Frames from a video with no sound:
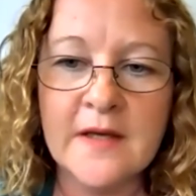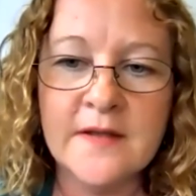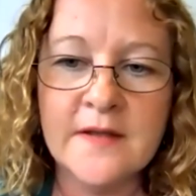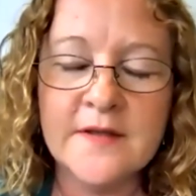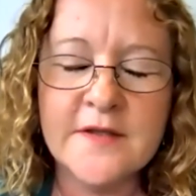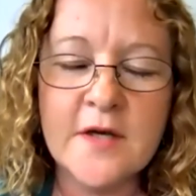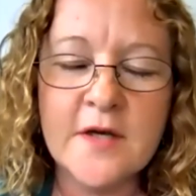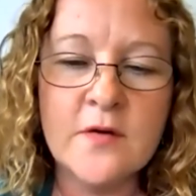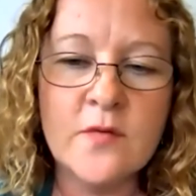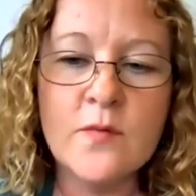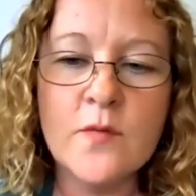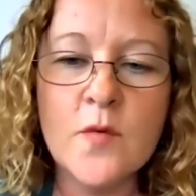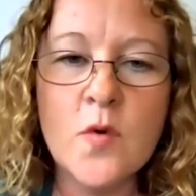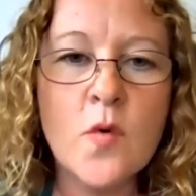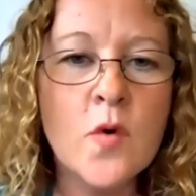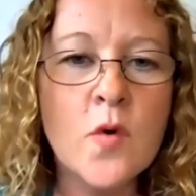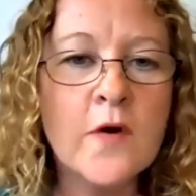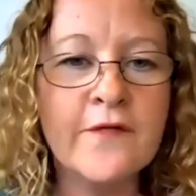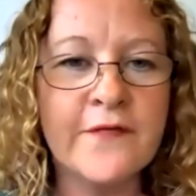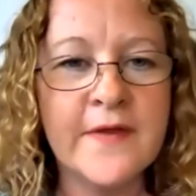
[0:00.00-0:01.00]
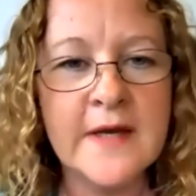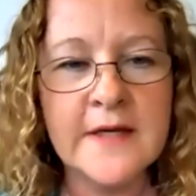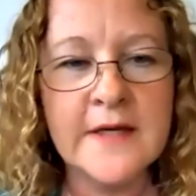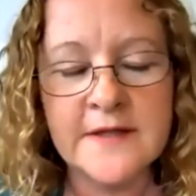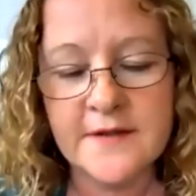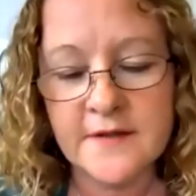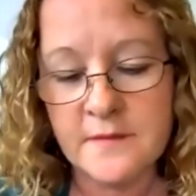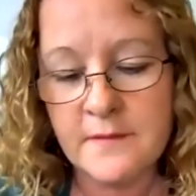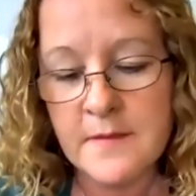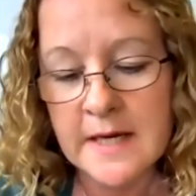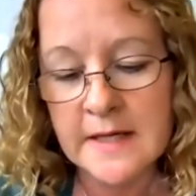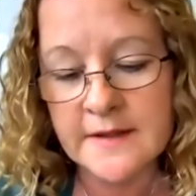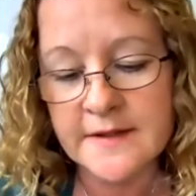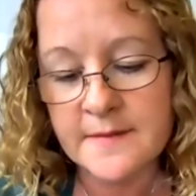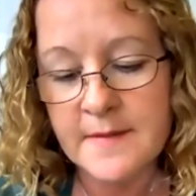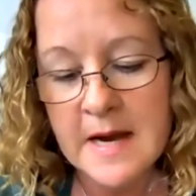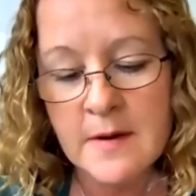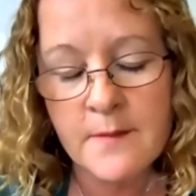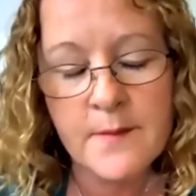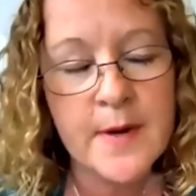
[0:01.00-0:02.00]
So all of this to me is
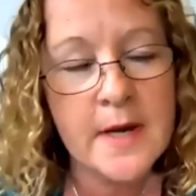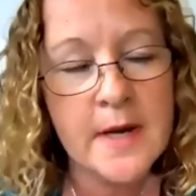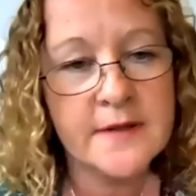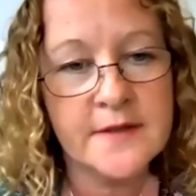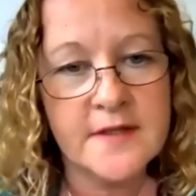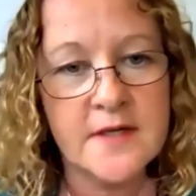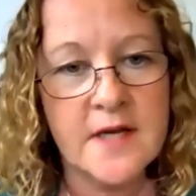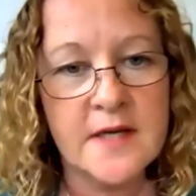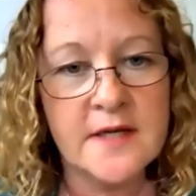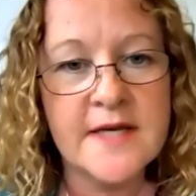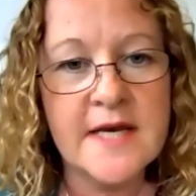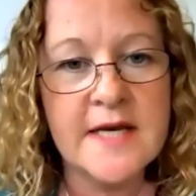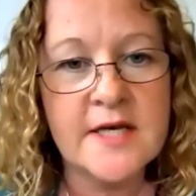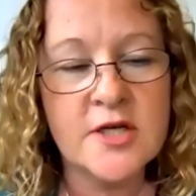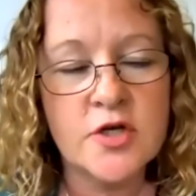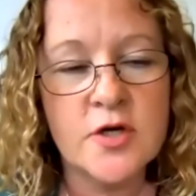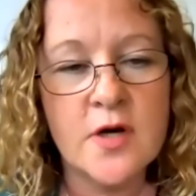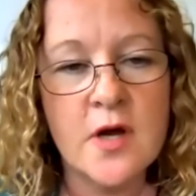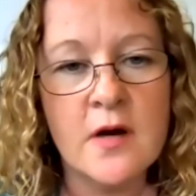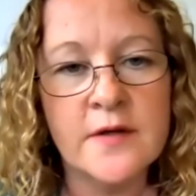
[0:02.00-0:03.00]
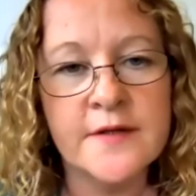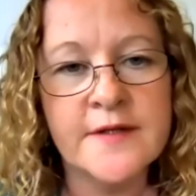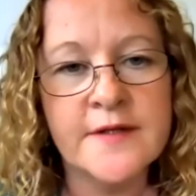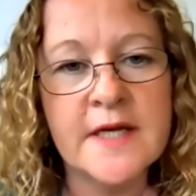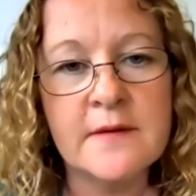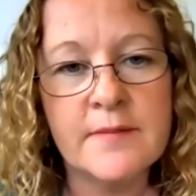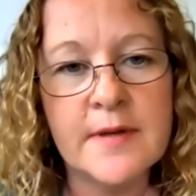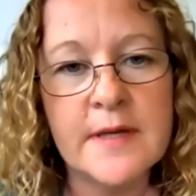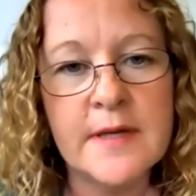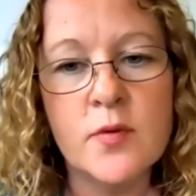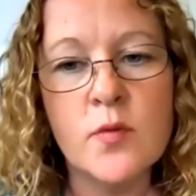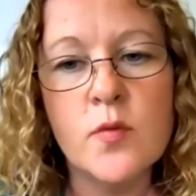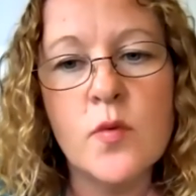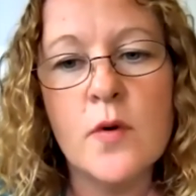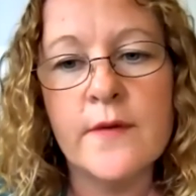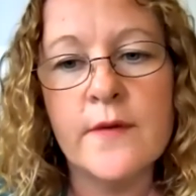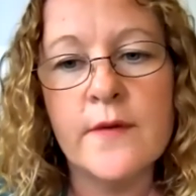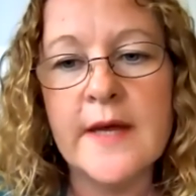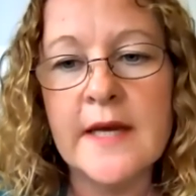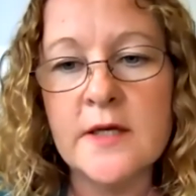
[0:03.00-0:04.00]
about personalization, asking people
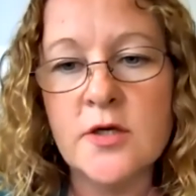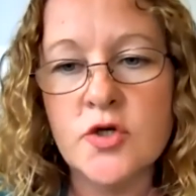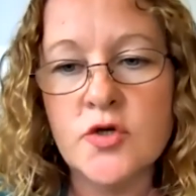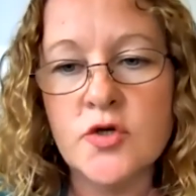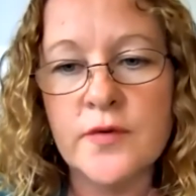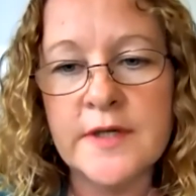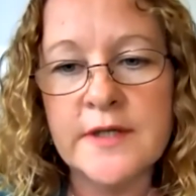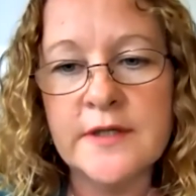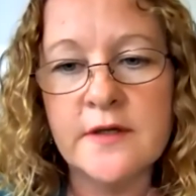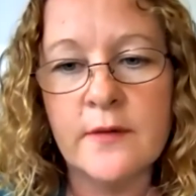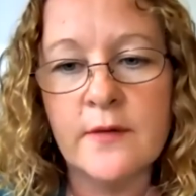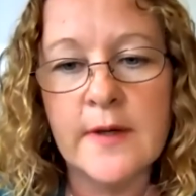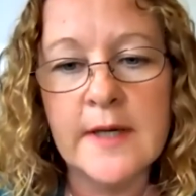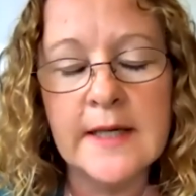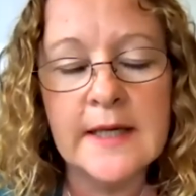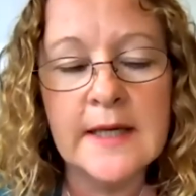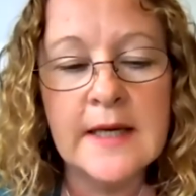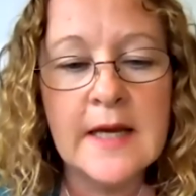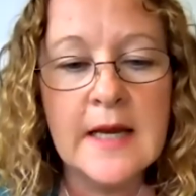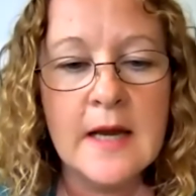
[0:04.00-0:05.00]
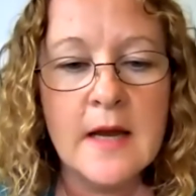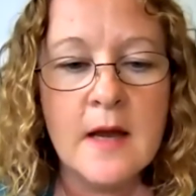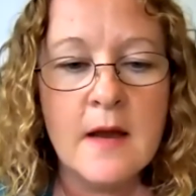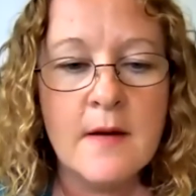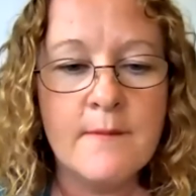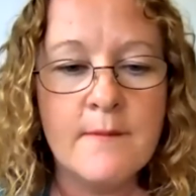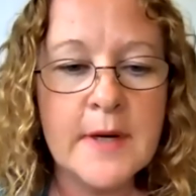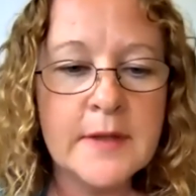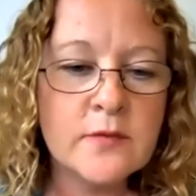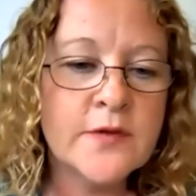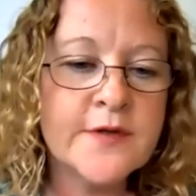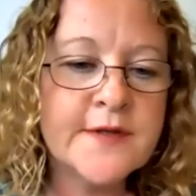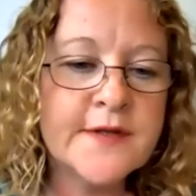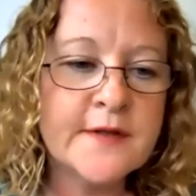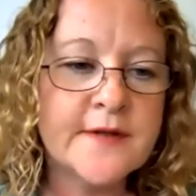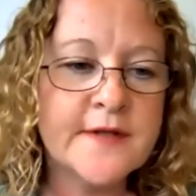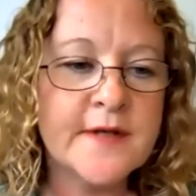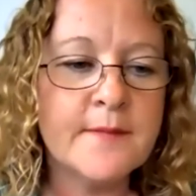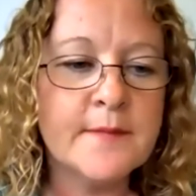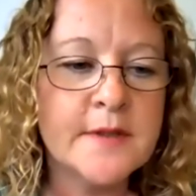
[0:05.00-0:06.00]
what they enjoy doing, but
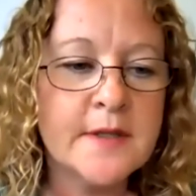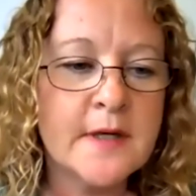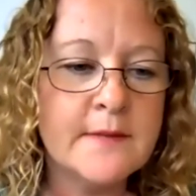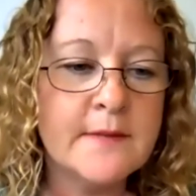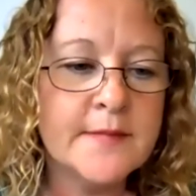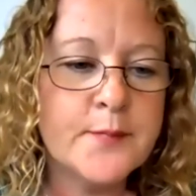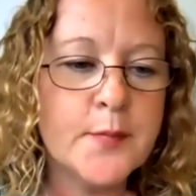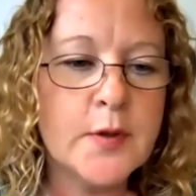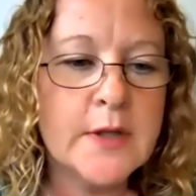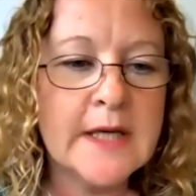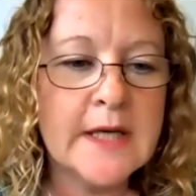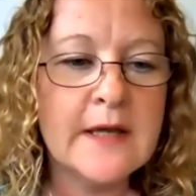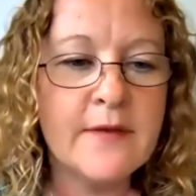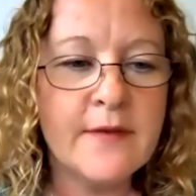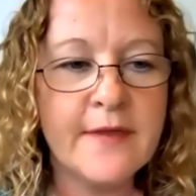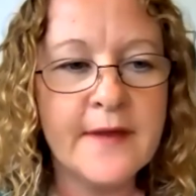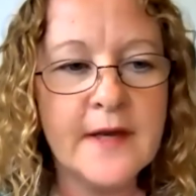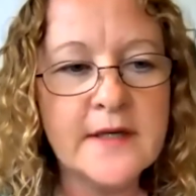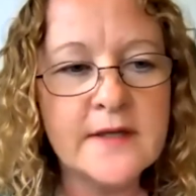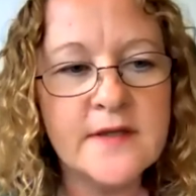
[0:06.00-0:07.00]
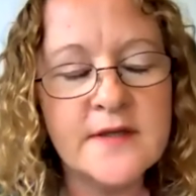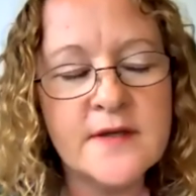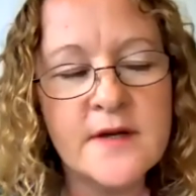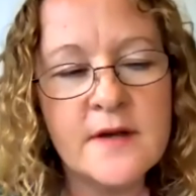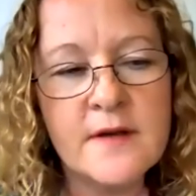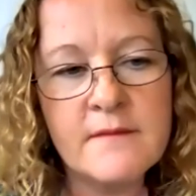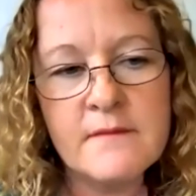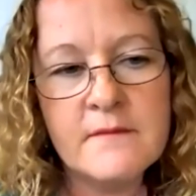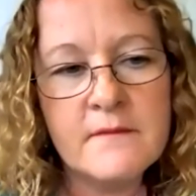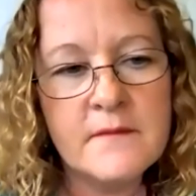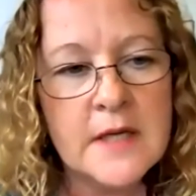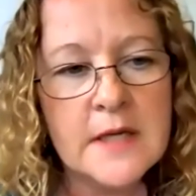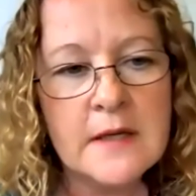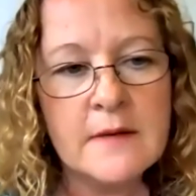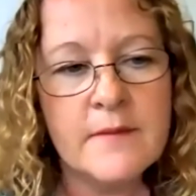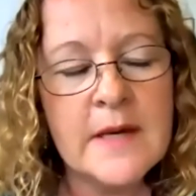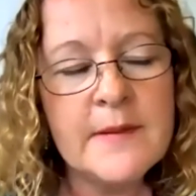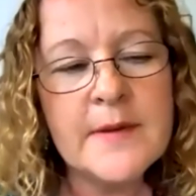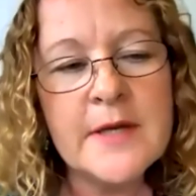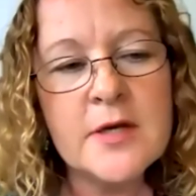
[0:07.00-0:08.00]
also sometimes putting in things that
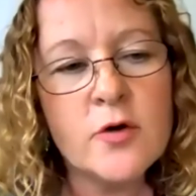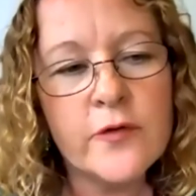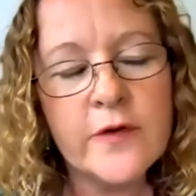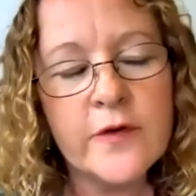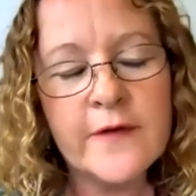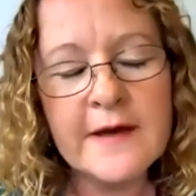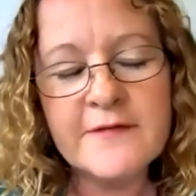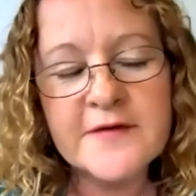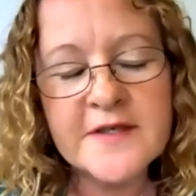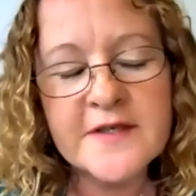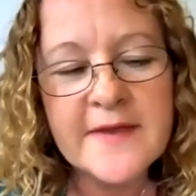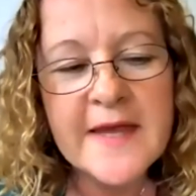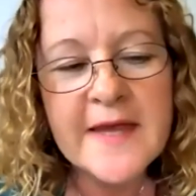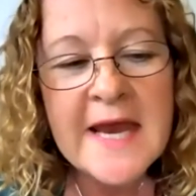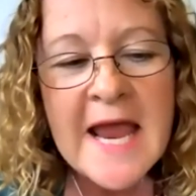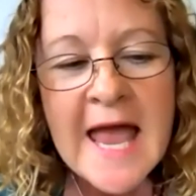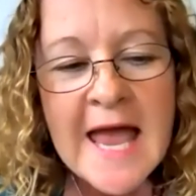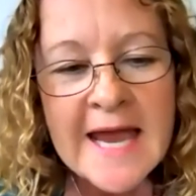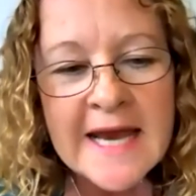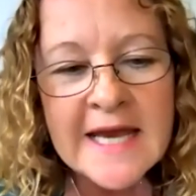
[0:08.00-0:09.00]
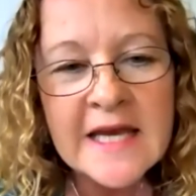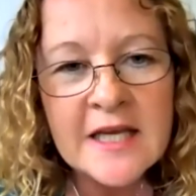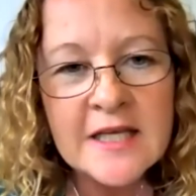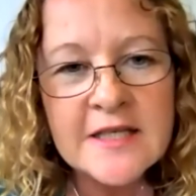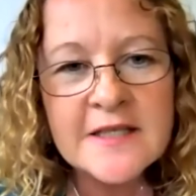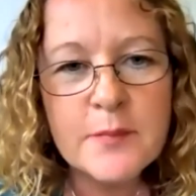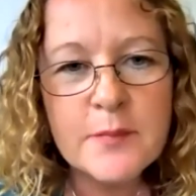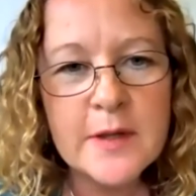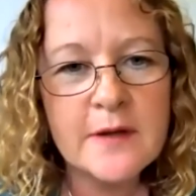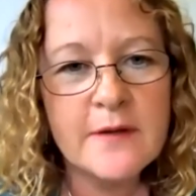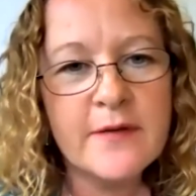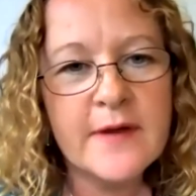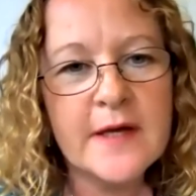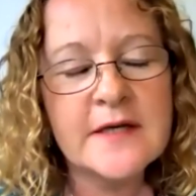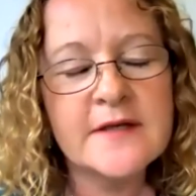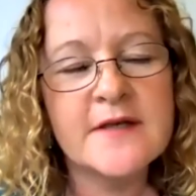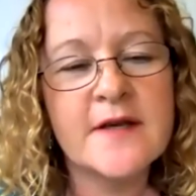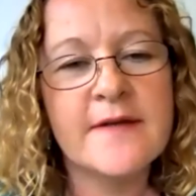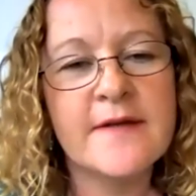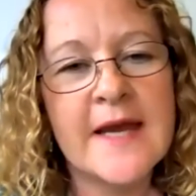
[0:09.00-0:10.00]
maybe not that they've said they hate, but
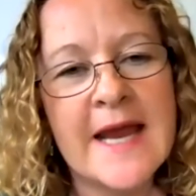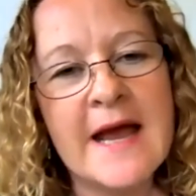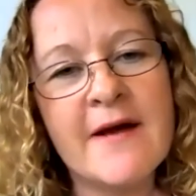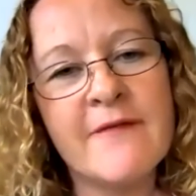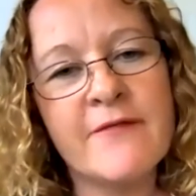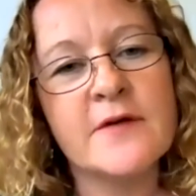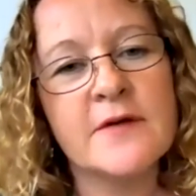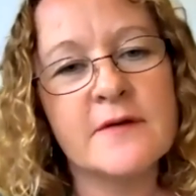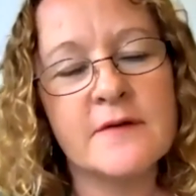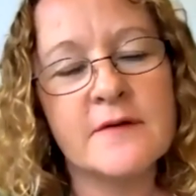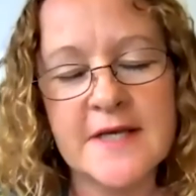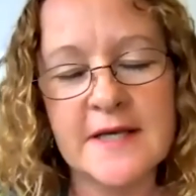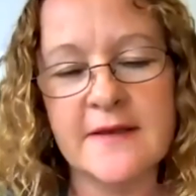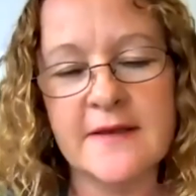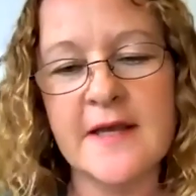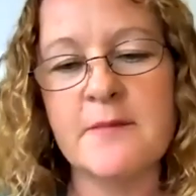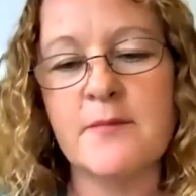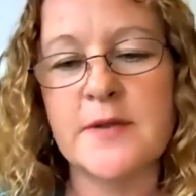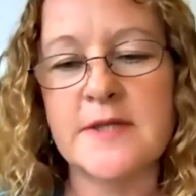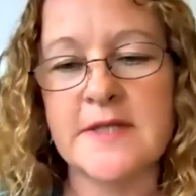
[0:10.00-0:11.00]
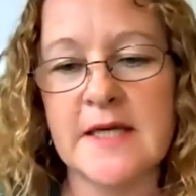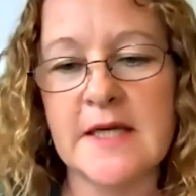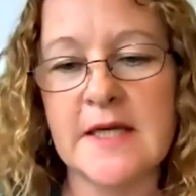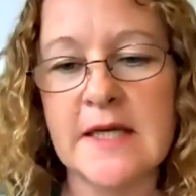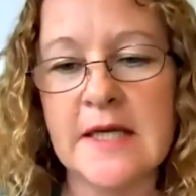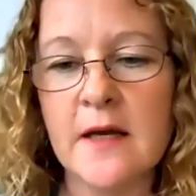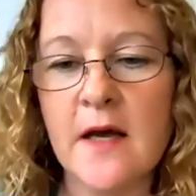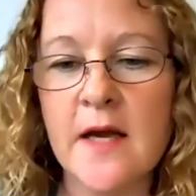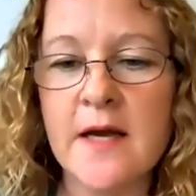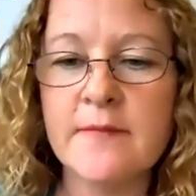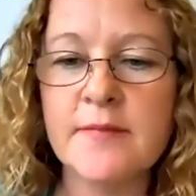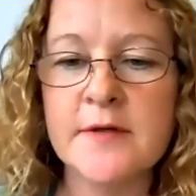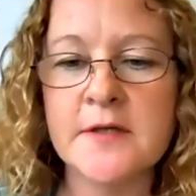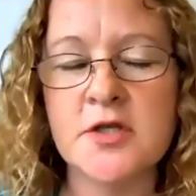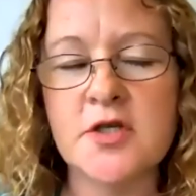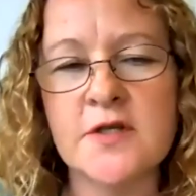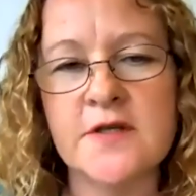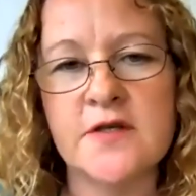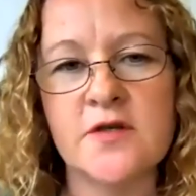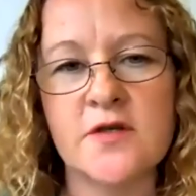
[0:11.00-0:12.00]
things that they haven't said they particularly like, but
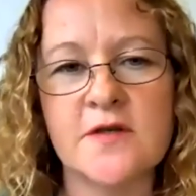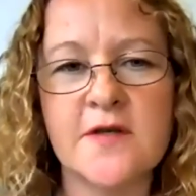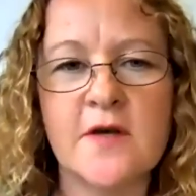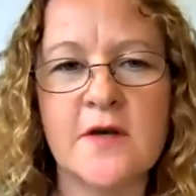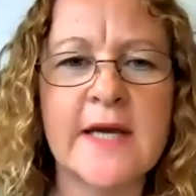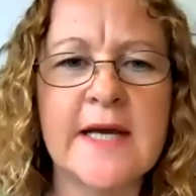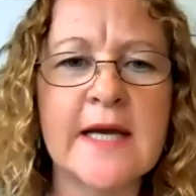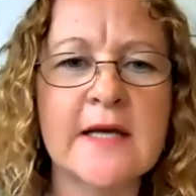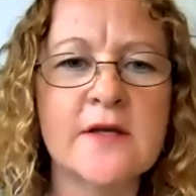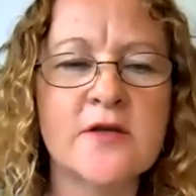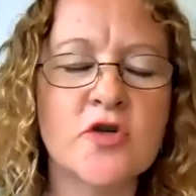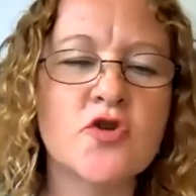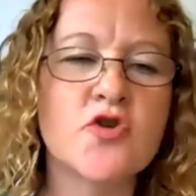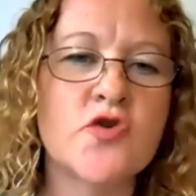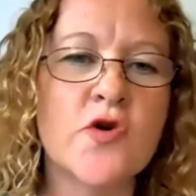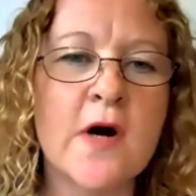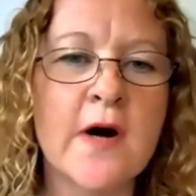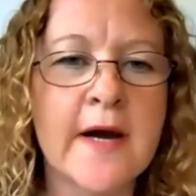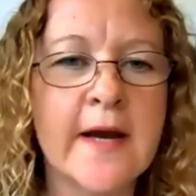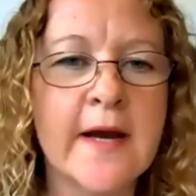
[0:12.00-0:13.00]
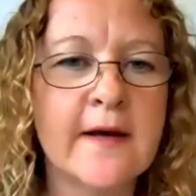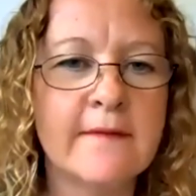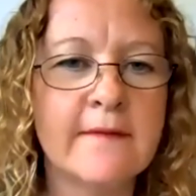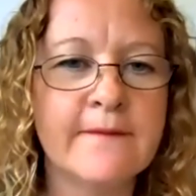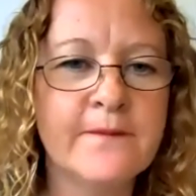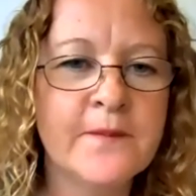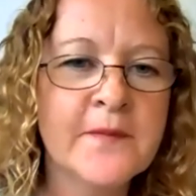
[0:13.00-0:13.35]
just so they get to try it.